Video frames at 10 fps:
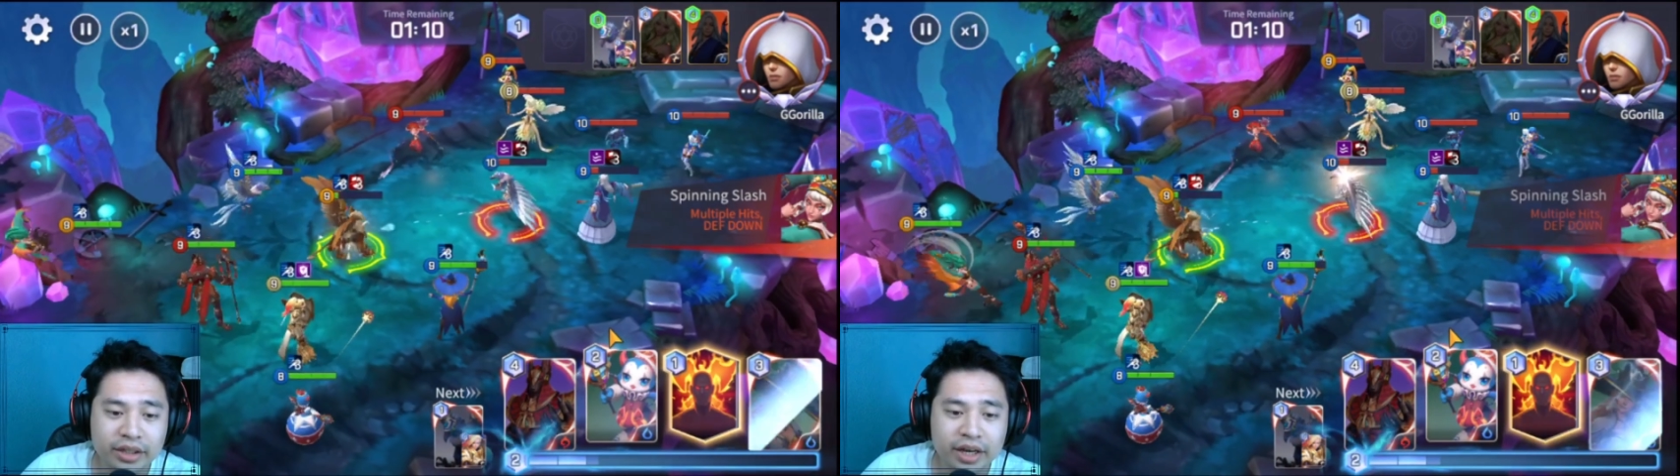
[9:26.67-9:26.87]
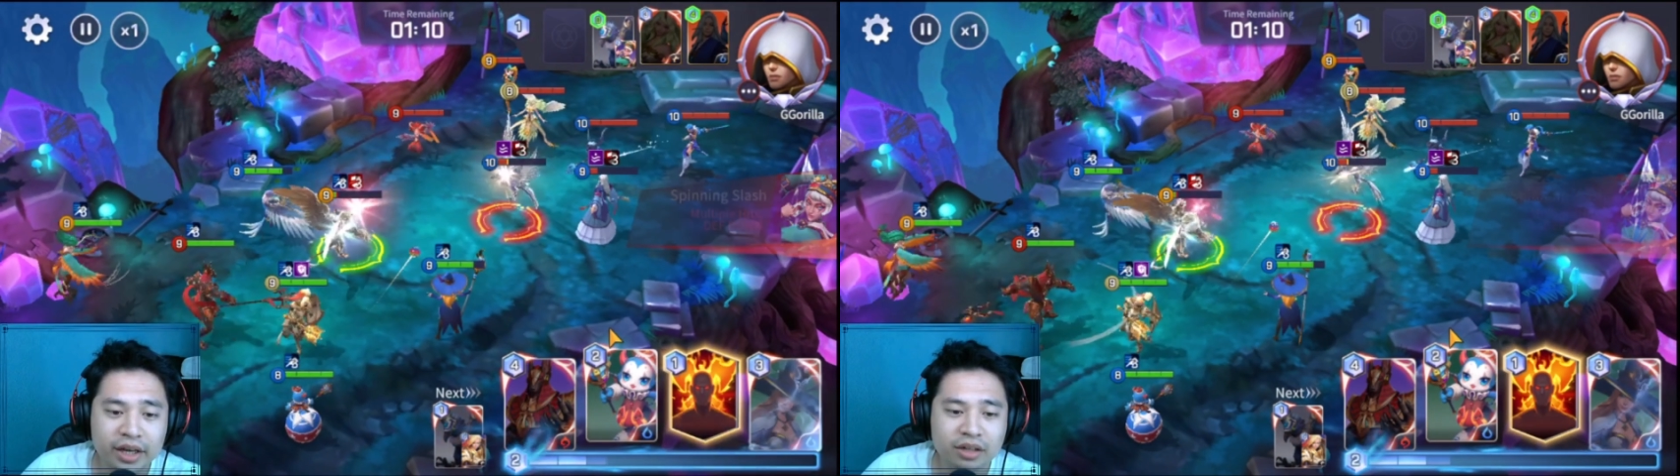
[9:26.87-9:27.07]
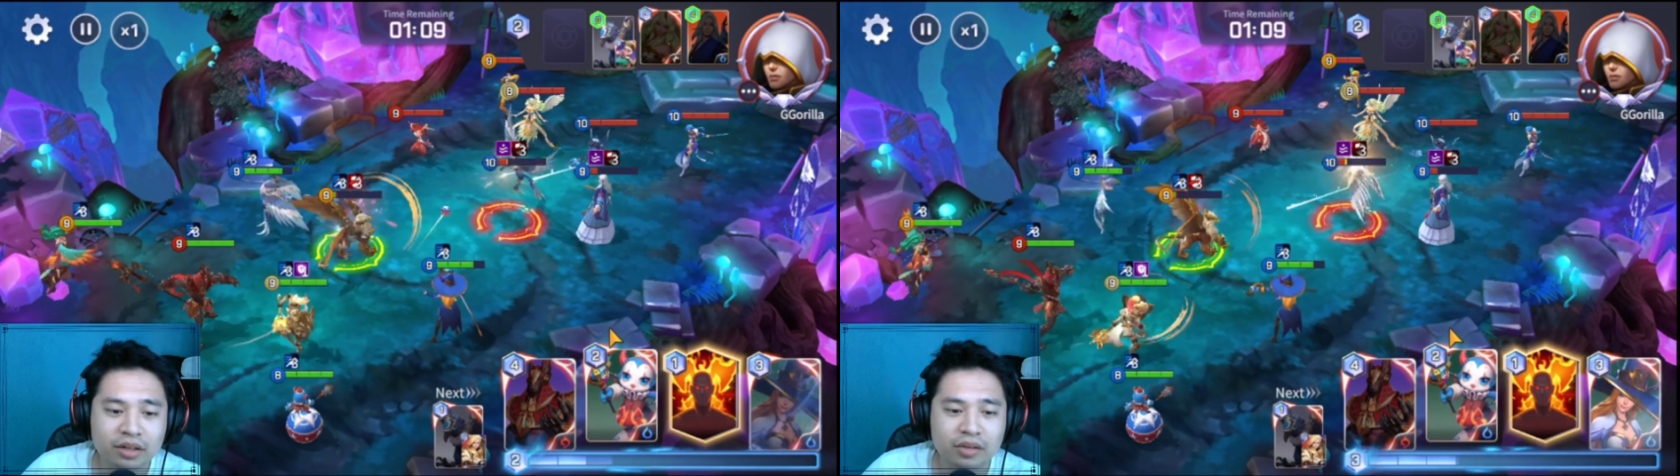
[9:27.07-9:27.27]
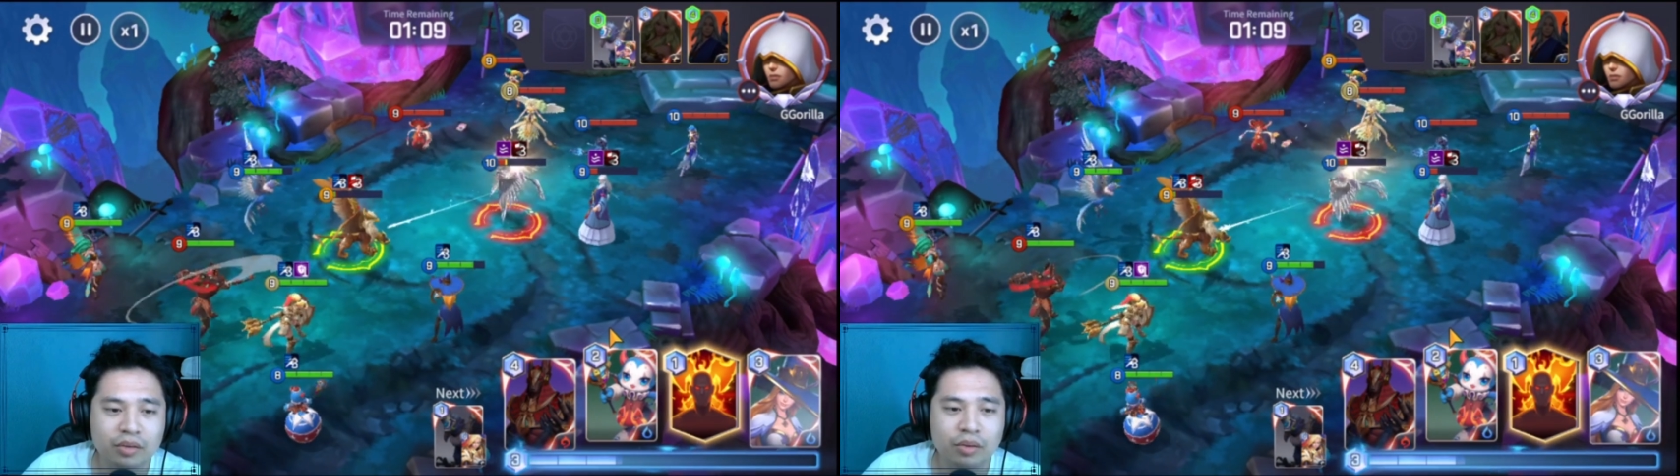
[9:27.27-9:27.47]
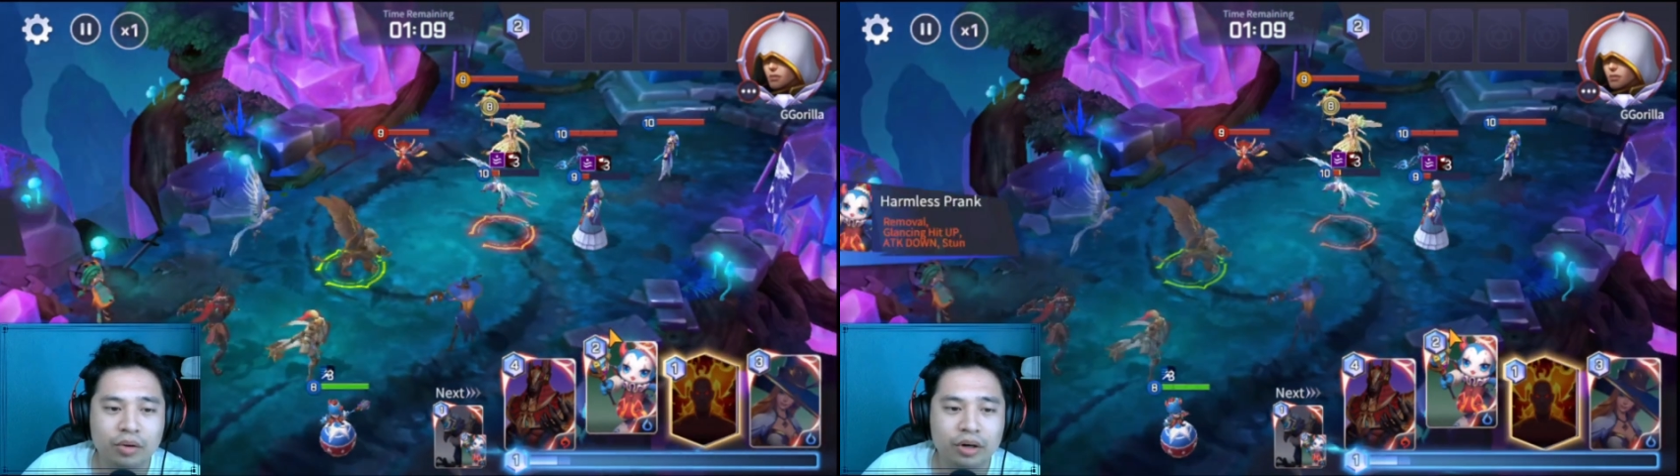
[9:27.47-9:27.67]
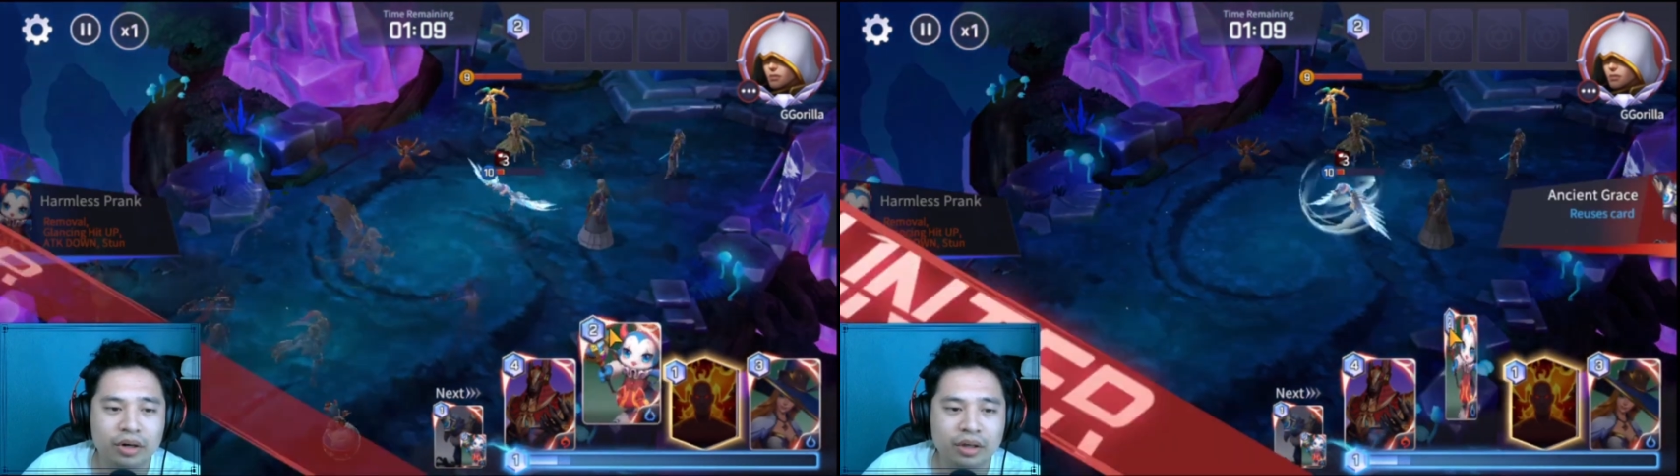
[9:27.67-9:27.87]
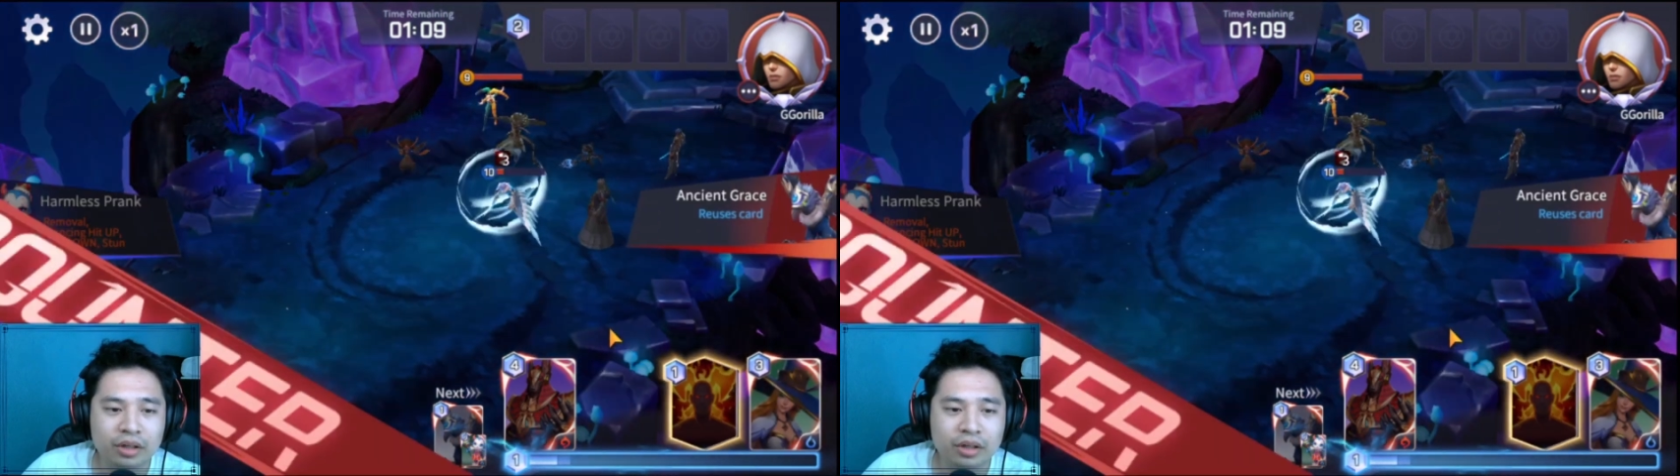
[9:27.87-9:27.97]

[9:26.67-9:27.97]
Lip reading: again, or